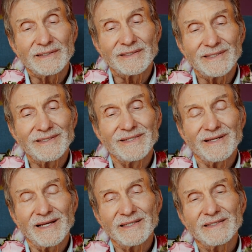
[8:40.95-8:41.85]
did
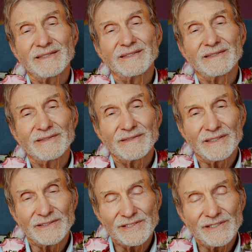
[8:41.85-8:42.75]
not
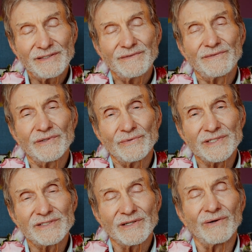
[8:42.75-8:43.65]
achieve the
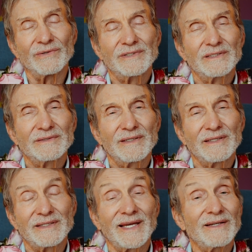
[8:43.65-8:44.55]
result
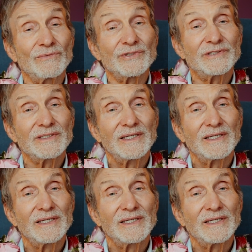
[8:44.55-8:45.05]
that was